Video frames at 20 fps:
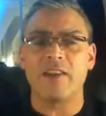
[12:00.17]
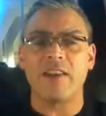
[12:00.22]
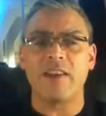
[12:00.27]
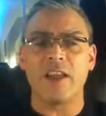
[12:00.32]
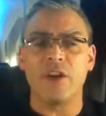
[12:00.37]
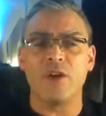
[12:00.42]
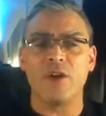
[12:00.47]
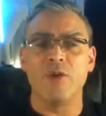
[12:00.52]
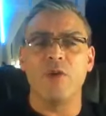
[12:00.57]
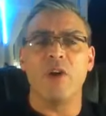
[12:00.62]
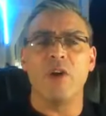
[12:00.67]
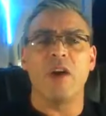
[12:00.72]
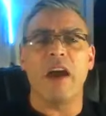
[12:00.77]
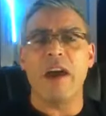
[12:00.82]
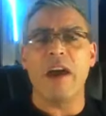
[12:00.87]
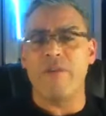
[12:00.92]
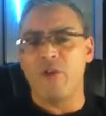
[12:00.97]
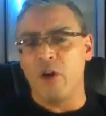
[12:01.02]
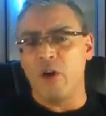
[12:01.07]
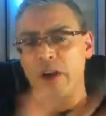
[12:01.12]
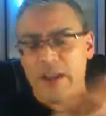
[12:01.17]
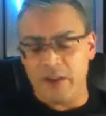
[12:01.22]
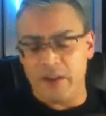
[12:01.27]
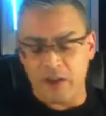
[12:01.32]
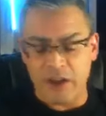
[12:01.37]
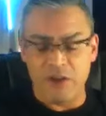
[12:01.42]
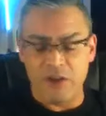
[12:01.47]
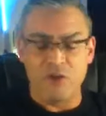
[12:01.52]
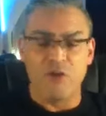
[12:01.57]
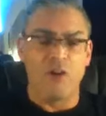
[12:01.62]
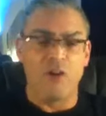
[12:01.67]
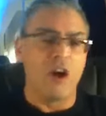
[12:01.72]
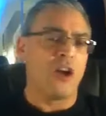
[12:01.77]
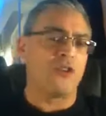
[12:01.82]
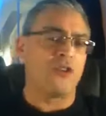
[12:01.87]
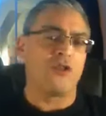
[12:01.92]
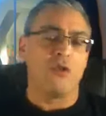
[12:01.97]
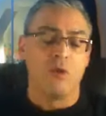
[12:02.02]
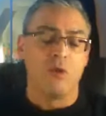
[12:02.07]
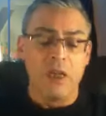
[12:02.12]
that you have got in your
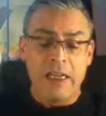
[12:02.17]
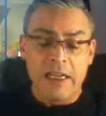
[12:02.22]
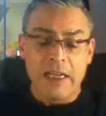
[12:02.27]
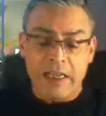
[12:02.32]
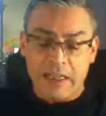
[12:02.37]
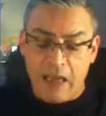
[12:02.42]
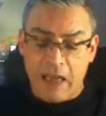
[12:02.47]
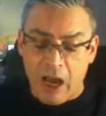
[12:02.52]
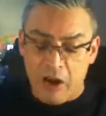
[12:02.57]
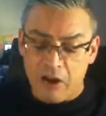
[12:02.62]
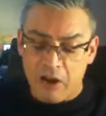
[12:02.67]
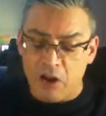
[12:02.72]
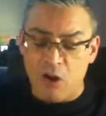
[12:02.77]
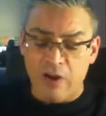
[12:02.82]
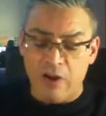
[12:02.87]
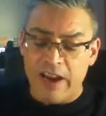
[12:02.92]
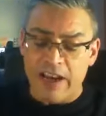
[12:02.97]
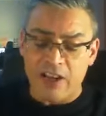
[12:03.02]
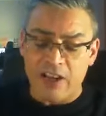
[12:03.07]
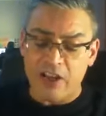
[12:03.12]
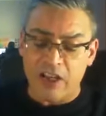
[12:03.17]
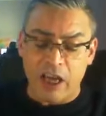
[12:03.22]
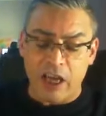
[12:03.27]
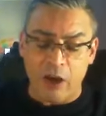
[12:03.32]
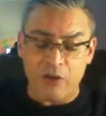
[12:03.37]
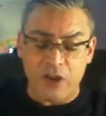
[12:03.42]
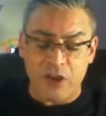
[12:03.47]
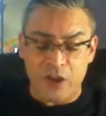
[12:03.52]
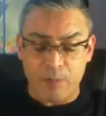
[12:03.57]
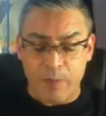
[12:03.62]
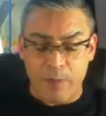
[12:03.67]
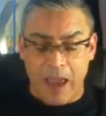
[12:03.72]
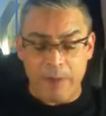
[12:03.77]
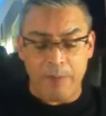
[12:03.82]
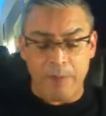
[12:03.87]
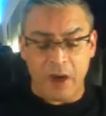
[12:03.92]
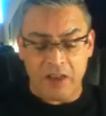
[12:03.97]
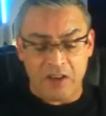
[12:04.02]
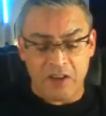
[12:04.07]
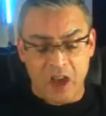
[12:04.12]
arsenal. Core energy coaching is backed
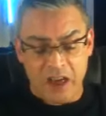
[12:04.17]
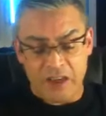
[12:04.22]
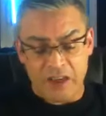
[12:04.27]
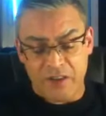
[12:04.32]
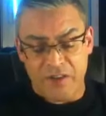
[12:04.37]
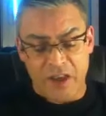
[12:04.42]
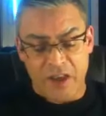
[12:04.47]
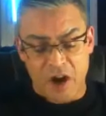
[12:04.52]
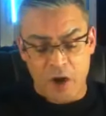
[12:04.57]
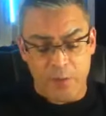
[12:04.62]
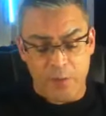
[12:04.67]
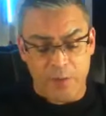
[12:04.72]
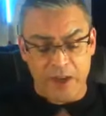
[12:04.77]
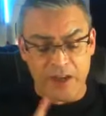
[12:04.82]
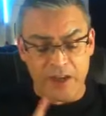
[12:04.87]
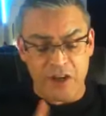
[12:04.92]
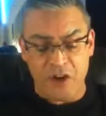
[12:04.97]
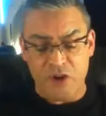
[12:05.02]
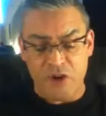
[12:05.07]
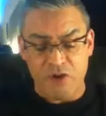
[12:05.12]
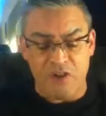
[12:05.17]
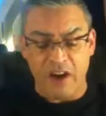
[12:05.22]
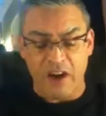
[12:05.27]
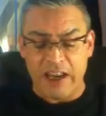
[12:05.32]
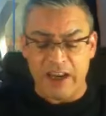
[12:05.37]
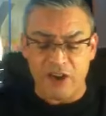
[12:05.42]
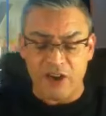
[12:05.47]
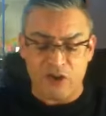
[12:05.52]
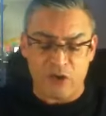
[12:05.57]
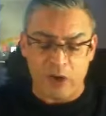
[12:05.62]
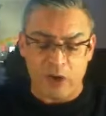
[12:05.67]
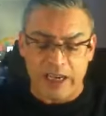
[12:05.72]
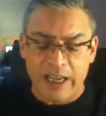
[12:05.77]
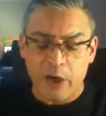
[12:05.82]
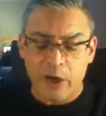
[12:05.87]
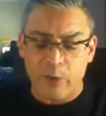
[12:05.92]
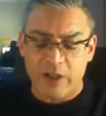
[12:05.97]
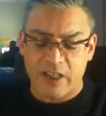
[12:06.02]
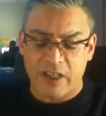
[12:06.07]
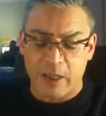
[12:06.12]
by psychotherapy,
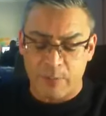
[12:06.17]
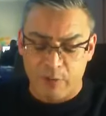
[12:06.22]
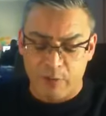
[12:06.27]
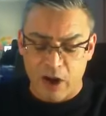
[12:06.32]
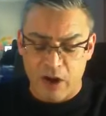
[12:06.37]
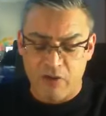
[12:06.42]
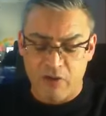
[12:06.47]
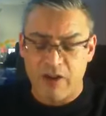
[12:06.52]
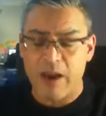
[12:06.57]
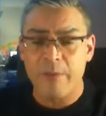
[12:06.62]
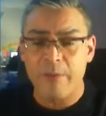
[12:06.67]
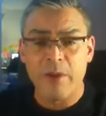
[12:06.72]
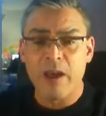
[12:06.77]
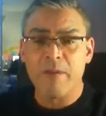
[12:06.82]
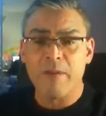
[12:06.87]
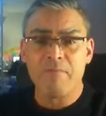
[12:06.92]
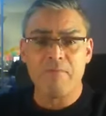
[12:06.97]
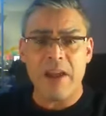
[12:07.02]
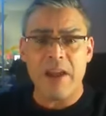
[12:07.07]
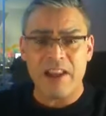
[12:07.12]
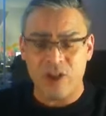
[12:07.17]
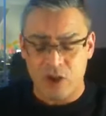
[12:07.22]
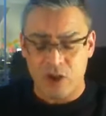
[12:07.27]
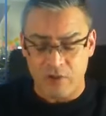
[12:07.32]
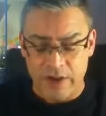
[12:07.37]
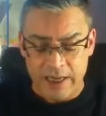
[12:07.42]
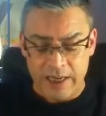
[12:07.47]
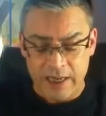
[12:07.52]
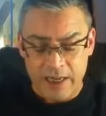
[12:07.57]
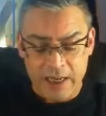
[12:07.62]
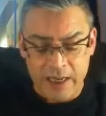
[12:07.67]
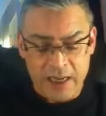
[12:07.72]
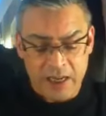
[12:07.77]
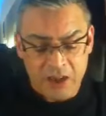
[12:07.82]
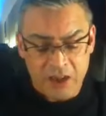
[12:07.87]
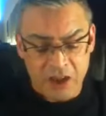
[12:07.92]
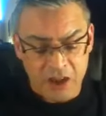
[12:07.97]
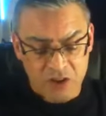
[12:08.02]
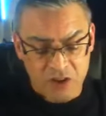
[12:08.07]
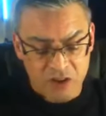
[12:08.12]
neuro-linguistic program, mentoring,
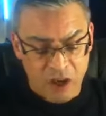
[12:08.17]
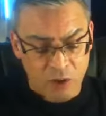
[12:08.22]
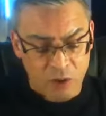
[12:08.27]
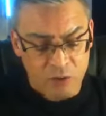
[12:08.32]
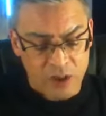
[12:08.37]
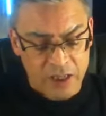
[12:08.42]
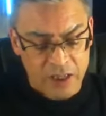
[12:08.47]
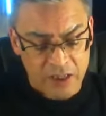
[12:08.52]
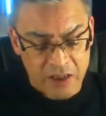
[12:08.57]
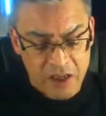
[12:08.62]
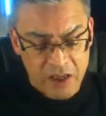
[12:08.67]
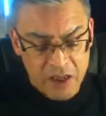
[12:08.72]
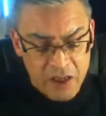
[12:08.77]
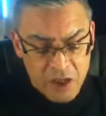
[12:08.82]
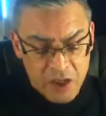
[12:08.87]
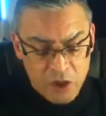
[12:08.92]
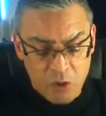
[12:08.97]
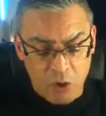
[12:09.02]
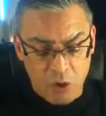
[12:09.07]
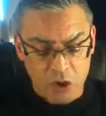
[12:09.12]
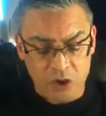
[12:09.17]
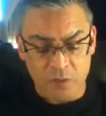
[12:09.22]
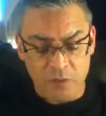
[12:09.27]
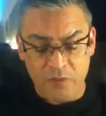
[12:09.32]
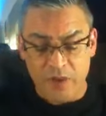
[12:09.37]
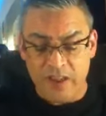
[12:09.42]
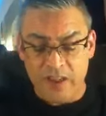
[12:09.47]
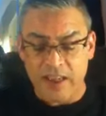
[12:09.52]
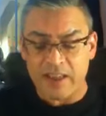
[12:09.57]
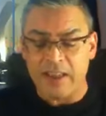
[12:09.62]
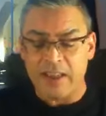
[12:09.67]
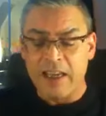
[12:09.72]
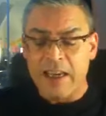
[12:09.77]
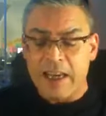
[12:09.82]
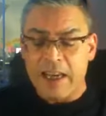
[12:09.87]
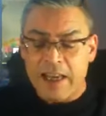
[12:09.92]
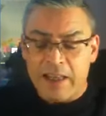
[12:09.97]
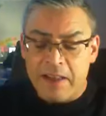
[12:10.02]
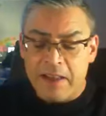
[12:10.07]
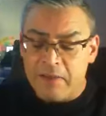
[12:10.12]
consulting, quantum physics.
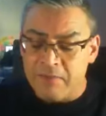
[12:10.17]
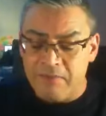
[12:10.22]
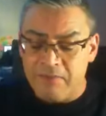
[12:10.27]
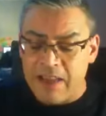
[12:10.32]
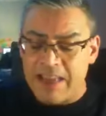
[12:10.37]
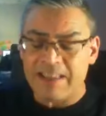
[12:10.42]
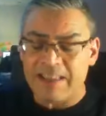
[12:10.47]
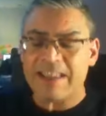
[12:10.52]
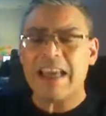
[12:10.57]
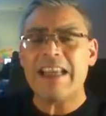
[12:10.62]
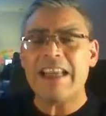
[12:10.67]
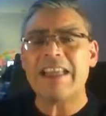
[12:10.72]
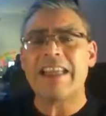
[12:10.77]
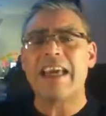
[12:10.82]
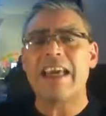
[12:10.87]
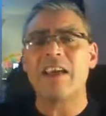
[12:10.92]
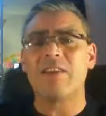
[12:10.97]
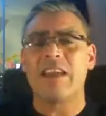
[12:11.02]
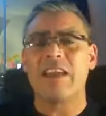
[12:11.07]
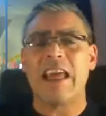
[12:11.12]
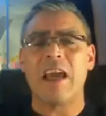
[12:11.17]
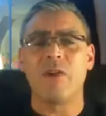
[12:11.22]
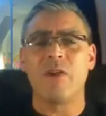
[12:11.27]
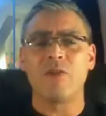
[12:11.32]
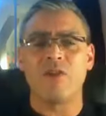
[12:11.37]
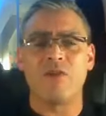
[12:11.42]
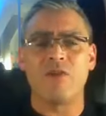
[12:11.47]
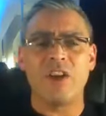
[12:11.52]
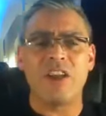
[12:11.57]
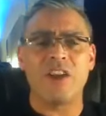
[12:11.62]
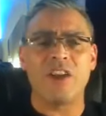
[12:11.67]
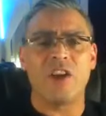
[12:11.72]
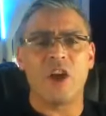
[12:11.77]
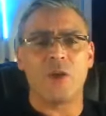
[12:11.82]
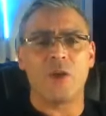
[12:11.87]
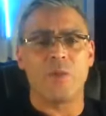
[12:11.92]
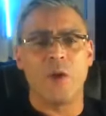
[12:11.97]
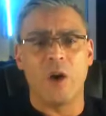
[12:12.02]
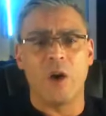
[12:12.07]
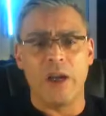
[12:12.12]
There's 10,000 hours of
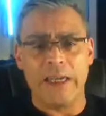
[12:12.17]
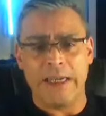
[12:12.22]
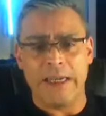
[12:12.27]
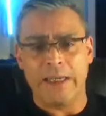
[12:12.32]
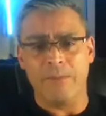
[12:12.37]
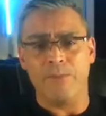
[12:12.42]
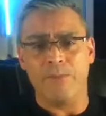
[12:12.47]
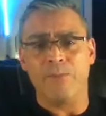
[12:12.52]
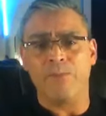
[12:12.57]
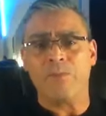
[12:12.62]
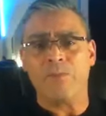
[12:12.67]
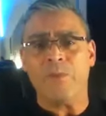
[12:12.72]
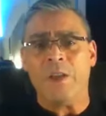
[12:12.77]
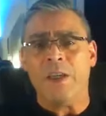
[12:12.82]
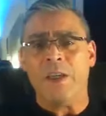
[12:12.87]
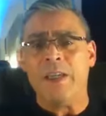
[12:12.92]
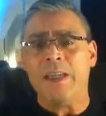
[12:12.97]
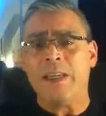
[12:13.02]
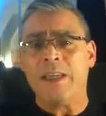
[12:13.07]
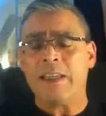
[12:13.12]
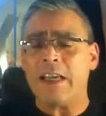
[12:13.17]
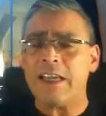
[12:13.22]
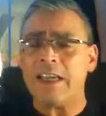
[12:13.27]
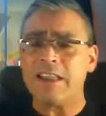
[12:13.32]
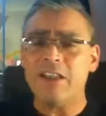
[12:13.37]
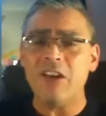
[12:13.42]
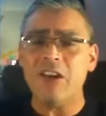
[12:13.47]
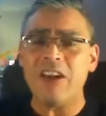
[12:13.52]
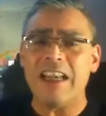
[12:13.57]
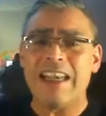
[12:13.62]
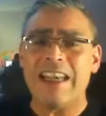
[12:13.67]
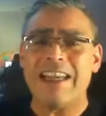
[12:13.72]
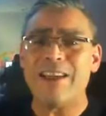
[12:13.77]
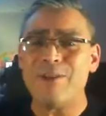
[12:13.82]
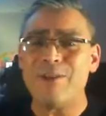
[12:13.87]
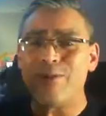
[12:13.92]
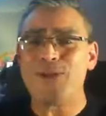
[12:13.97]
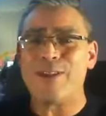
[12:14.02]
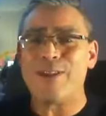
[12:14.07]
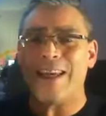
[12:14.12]
research behind it. So it's not a
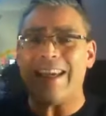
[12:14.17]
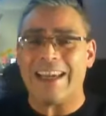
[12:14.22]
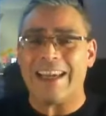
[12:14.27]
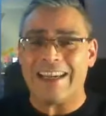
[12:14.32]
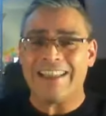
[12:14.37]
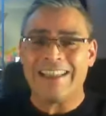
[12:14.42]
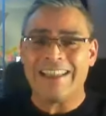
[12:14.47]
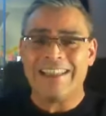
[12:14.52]
little thing.